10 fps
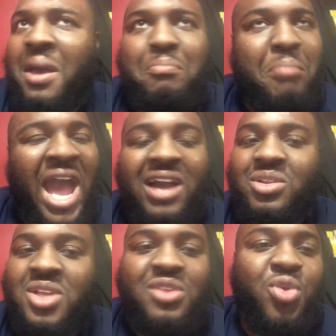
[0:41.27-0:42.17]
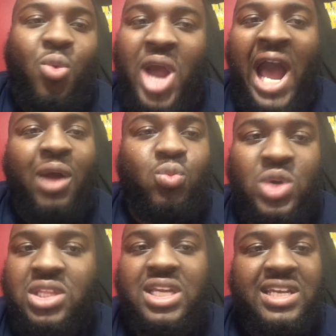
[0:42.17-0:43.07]
Mac Lethal got
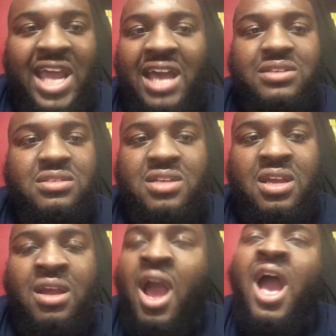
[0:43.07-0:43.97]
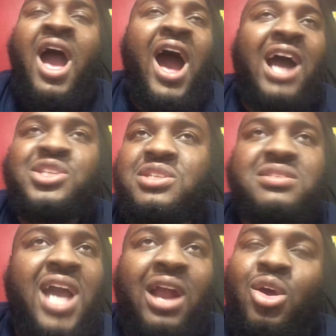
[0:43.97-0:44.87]
really nasty. I
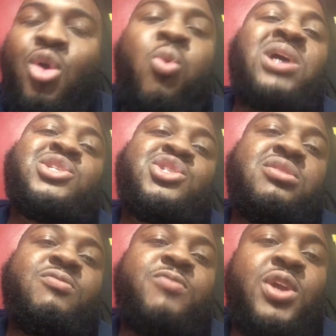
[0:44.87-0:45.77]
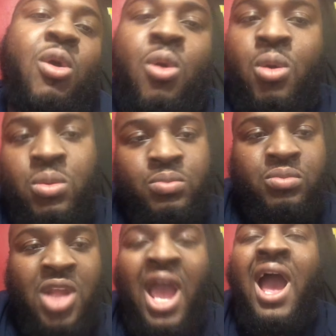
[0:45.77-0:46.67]
just got a question for y'all.
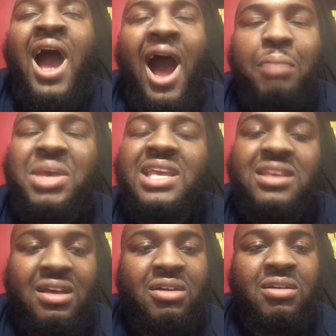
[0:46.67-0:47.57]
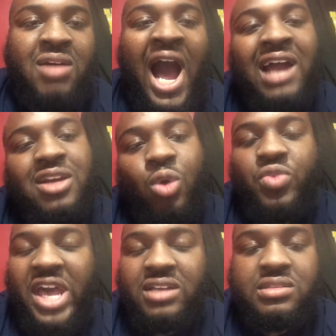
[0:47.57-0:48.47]
I mean, yeah, I know
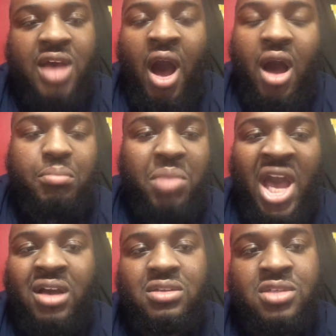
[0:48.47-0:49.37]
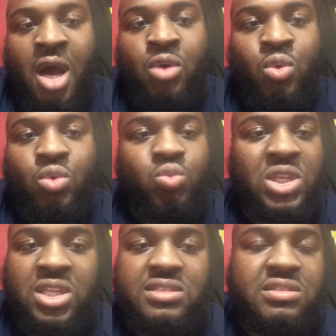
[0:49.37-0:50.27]
that Tom Macdonald
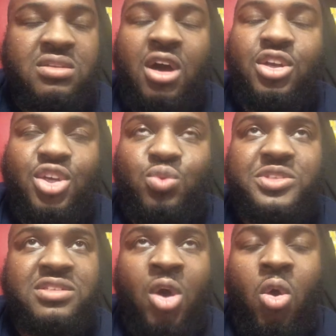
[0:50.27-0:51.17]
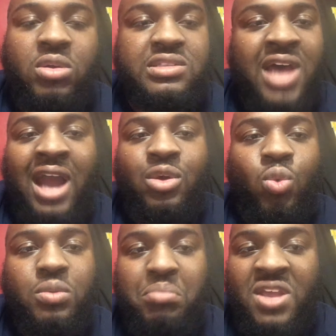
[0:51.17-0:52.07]
released a new song
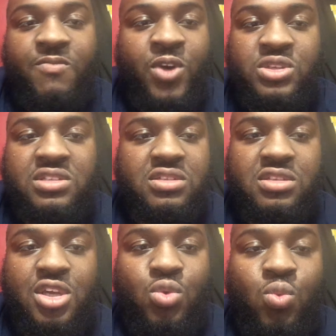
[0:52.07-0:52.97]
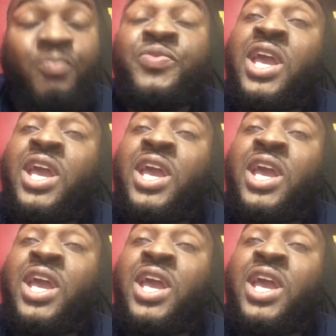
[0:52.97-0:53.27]
titled Me Versus You.